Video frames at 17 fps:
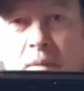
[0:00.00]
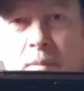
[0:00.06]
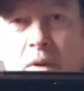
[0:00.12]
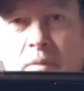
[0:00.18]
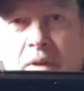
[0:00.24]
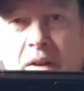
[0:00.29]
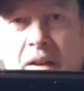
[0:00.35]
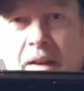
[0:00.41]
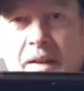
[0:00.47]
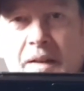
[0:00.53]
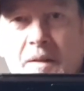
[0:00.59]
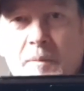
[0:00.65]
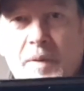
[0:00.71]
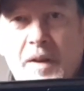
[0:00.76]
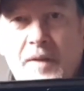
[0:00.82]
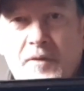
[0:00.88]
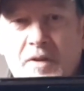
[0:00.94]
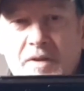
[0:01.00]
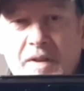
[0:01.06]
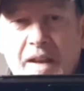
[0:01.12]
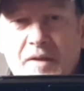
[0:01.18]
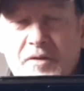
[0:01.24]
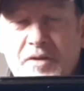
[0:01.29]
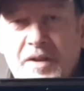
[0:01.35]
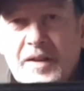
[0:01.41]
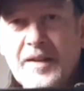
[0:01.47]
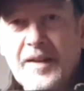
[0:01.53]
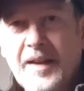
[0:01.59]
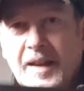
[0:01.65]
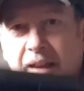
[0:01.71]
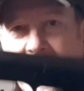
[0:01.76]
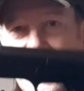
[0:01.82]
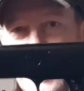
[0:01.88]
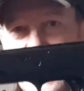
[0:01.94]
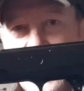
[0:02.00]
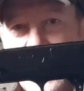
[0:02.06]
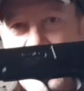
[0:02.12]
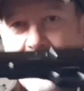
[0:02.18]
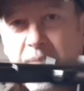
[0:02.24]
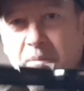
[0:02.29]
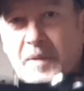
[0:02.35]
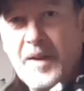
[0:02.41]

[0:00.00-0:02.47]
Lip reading: memory lane, a bit of nostalgia. Well,